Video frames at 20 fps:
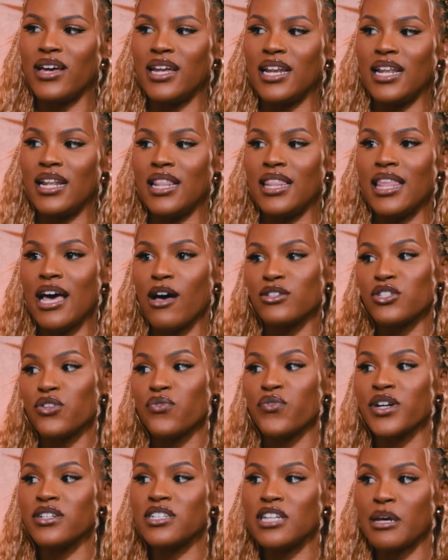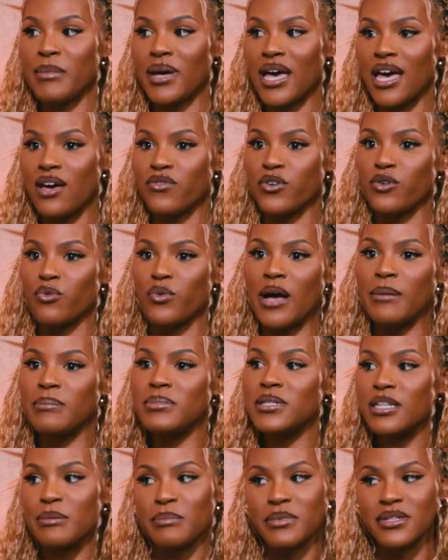And that was the first time I ever repped
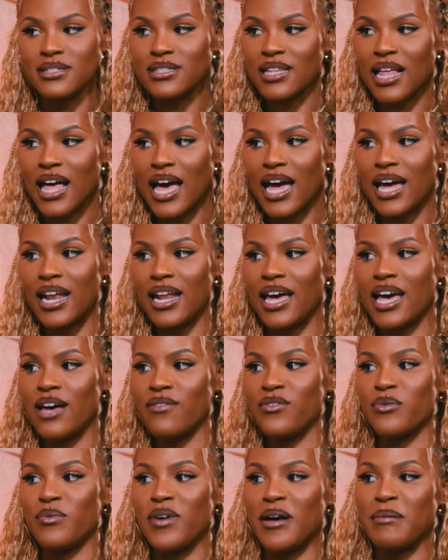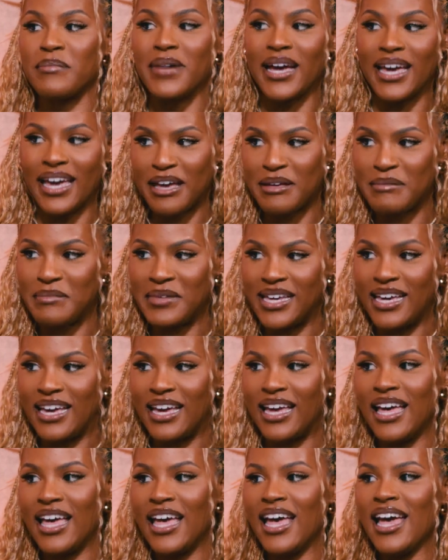Slip and Slide, I ever repped Miami,
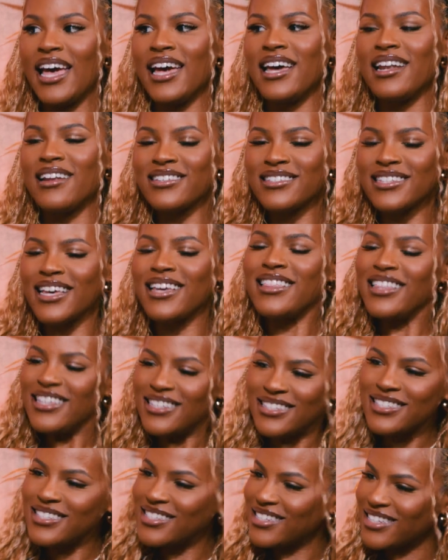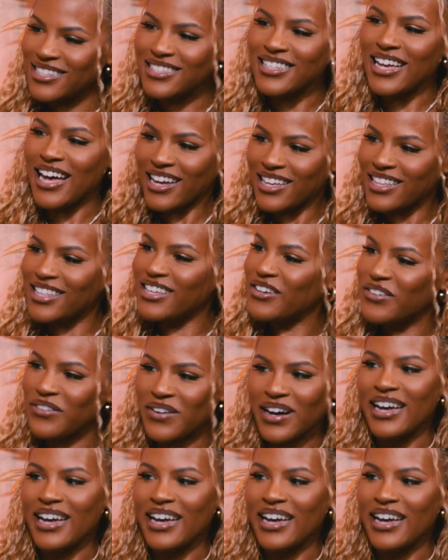and I was like, this is exactly who I